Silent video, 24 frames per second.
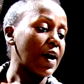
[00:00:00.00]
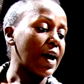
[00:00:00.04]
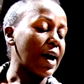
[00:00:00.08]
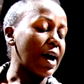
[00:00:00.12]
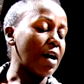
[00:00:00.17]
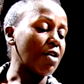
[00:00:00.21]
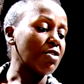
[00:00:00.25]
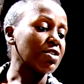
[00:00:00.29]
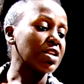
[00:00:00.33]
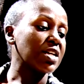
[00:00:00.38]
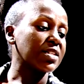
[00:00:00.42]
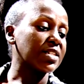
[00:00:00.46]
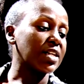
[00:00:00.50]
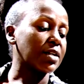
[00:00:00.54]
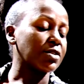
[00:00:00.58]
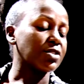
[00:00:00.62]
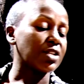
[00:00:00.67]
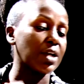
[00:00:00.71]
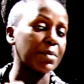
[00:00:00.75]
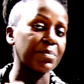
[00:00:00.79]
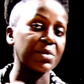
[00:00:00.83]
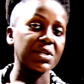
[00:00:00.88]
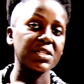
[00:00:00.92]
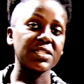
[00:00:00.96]
How does a
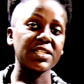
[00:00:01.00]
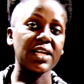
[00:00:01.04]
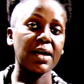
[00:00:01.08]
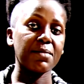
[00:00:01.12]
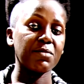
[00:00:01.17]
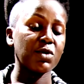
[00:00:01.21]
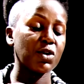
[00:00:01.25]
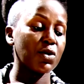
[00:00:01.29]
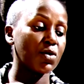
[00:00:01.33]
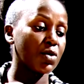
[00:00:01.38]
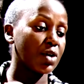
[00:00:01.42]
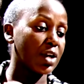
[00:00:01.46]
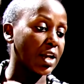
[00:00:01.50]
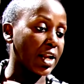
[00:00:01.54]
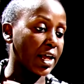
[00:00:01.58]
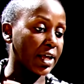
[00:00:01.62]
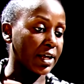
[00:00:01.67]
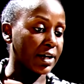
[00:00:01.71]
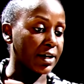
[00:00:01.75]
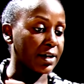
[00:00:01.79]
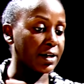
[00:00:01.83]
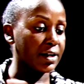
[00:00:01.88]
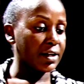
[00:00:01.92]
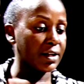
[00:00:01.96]
trapezium look
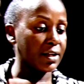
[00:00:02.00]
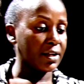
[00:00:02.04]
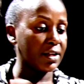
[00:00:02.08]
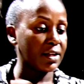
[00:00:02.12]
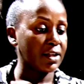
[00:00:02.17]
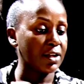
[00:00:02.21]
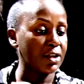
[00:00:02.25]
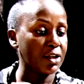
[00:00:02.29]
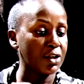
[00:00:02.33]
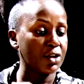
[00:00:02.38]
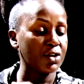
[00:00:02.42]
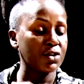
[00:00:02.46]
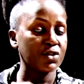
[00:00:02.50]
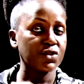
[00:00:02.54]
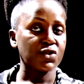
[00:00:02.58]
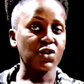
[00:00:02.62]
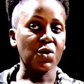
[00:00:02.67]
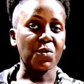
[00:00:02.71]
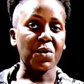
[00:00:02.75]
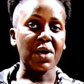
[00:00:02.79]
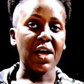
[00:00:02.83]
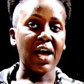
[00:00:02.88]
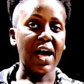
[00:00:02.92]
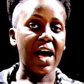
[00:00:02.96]
like?
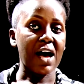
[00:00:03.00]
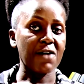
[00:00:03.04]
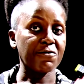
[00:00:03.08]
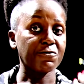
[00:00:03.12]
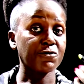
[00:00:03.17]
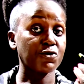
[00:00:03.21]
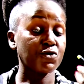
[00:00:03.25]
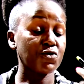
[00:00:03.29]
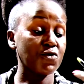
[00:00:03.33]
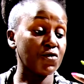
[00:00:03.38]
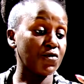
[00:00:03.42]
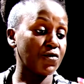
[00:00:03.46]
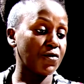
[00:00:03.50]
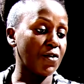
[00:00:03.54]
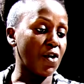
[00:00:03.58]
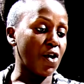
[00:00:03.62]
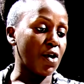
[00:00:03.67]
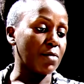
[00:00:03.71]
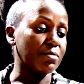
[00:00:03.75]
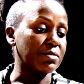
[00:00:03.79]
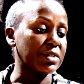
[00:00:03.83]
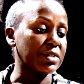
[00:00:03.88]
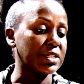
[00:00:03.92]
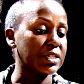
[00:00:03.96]
So we have two
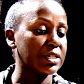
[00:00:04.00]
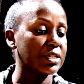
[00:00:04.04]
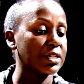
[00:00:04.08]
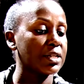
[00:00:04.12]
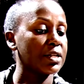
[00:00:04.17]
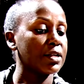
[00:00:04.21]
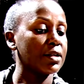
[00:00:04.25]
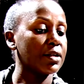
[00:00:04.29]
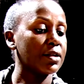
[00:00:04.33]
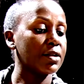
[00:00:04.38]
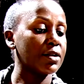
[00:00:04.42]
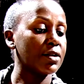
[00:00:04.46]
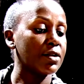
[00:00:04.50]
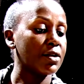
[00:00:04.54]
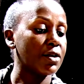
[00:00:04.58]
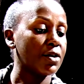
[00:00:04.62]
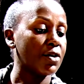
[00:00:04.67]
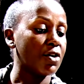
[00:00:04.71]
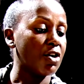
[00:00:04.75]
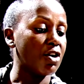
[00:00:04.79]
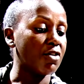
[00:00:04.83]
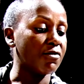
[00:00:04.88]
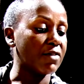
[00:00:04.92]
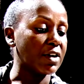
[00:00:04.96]
forms
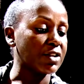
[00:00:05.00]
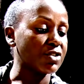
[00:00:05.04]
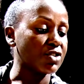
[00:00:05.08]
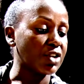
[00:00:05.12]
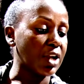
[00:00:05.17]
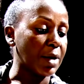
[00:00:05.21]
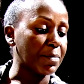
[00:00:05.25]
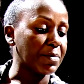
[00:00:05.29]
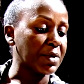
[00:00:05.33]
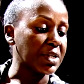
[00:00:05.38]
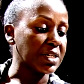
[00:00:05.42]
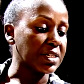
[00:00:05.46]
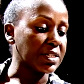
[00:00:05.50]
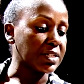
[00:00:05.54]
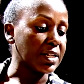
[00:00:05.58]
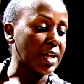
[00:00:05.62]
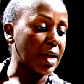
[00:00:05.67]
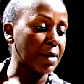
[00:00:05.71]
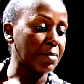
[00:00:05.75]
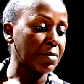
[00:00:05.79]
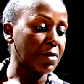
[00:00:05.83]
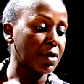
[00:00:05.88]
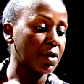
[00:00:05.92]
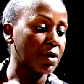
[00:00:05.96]
of a
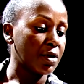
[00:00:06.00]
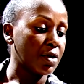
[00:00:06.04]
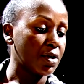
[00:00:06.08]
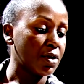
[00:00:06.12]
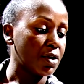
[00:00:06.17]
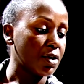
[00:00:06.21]
trapezium.